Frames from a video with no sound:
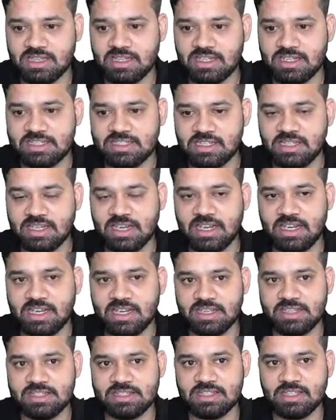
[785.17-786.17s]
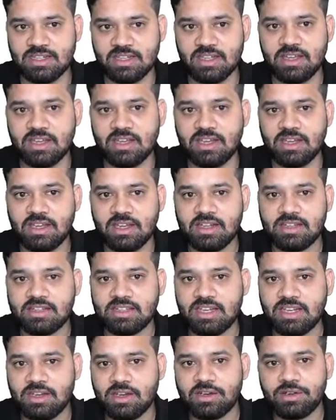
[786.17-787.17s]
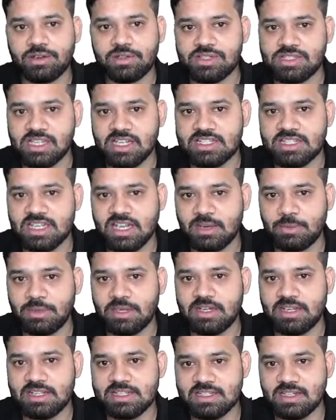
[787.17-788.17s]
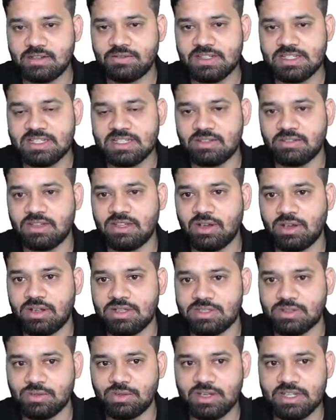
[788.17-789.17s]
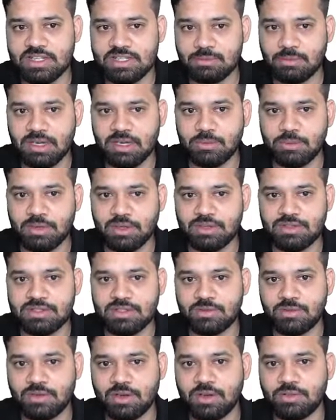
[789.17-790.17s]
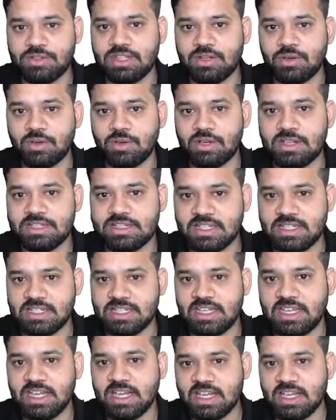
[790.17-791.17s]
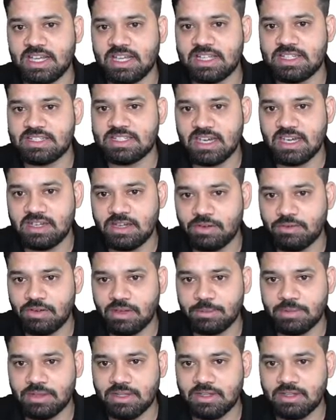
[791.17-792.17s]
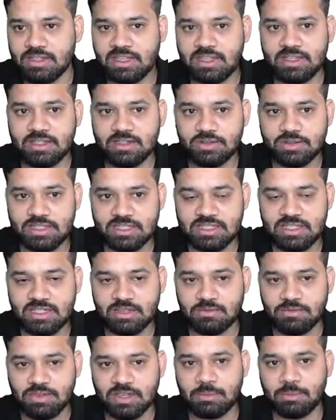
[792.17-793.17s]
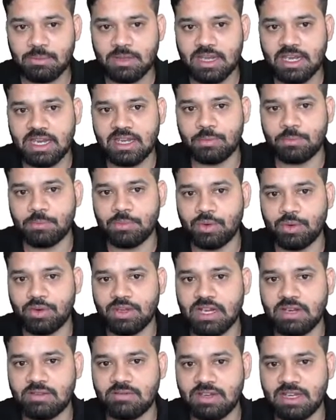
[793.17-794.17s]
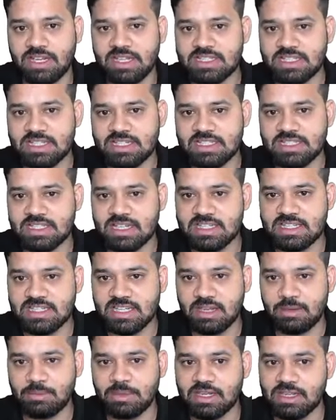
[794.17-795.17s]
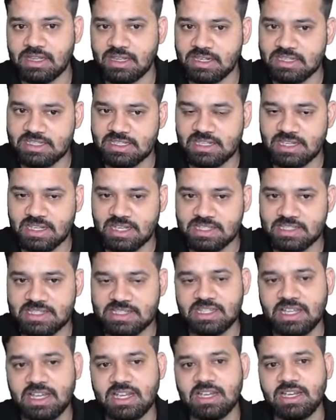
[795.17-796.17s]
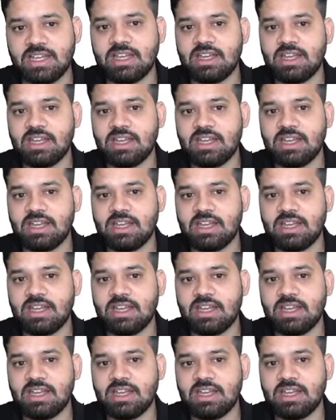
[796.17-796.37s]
That is the right answer. The renowned Jaisalmer Desert Festival, also known as Maru Mahotsav of the Golden City, started from 13th to 16th Feb at Pokhran village in Jaisalmer, that is in Rajasthan.